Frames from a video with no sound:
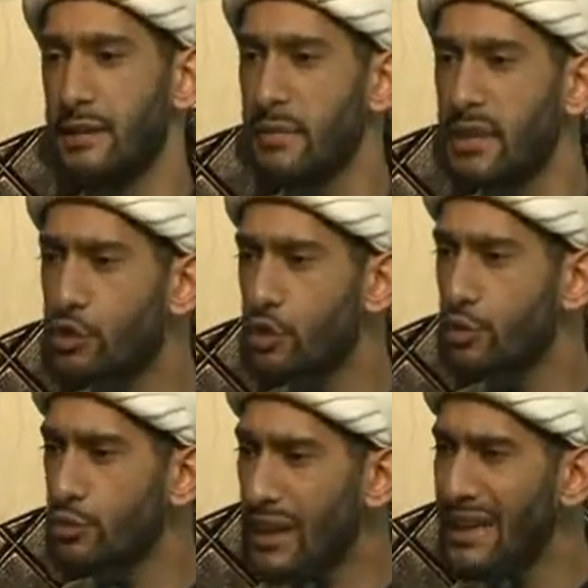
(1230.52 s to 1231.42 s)
It means to
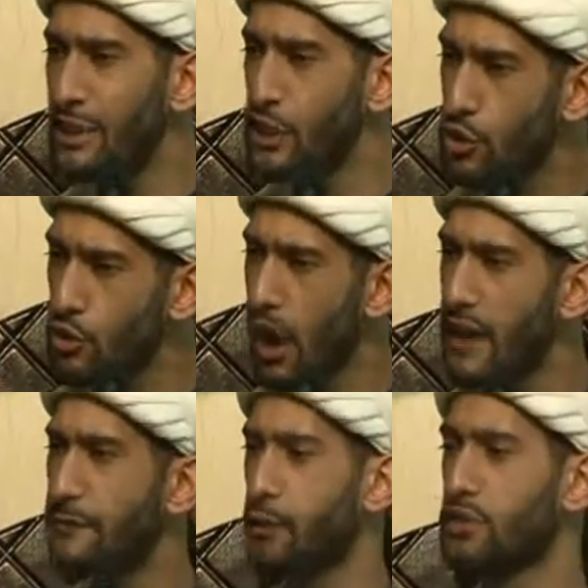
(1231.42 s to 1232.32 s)
really
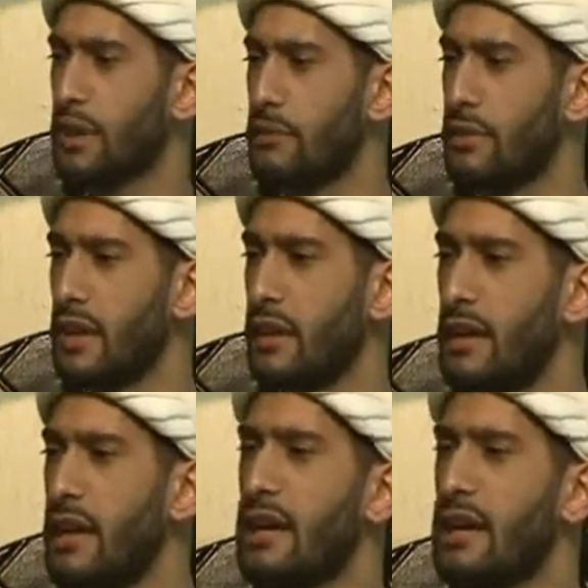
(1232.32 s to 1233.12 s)
strive for something.